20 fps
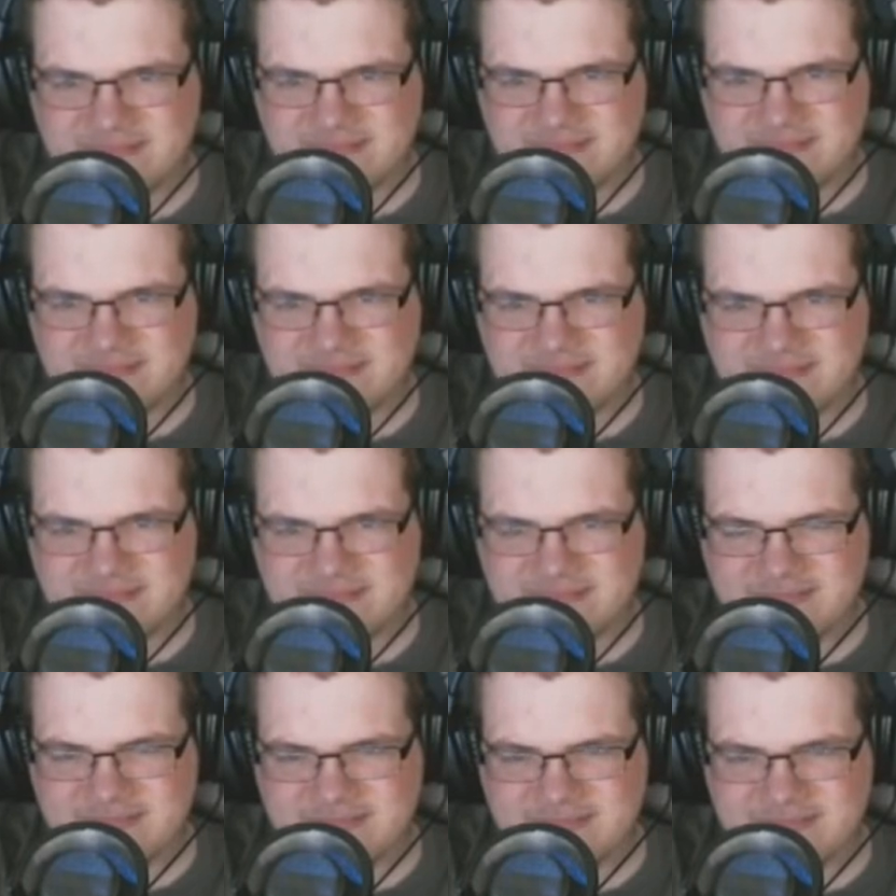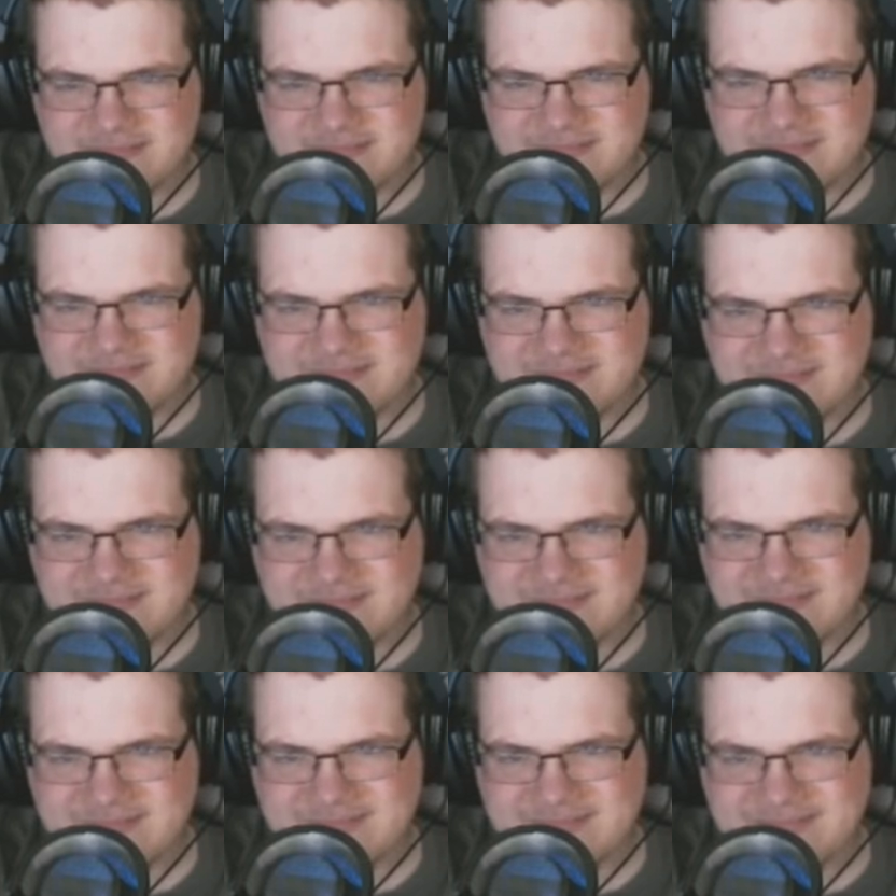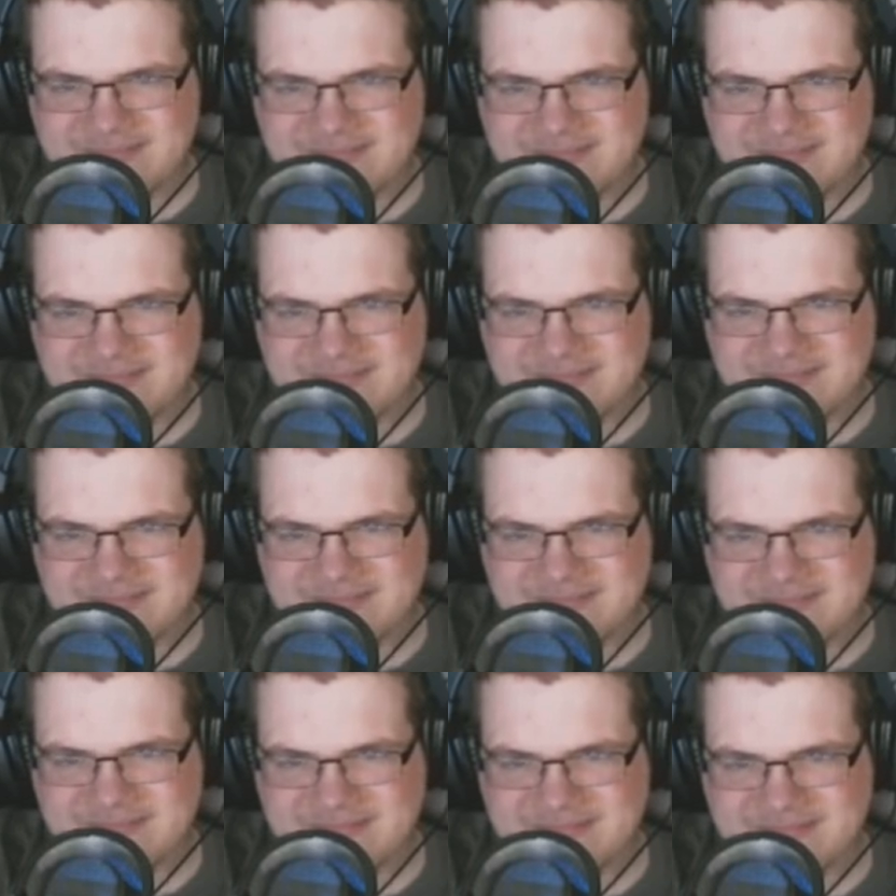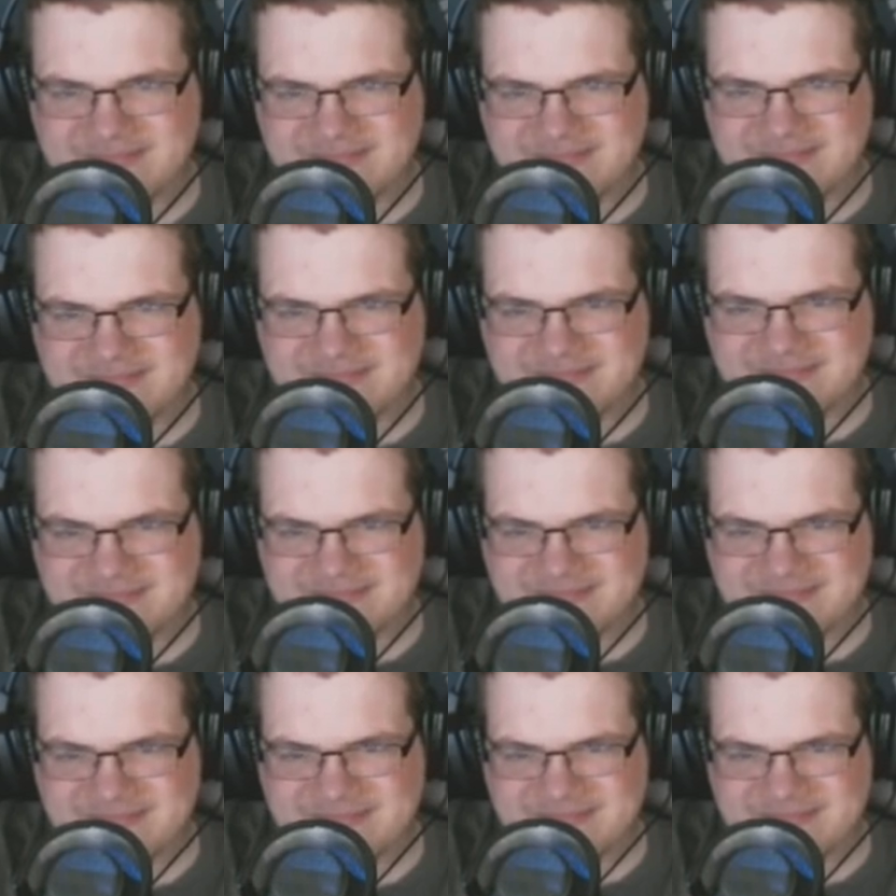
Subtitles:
(not speaking)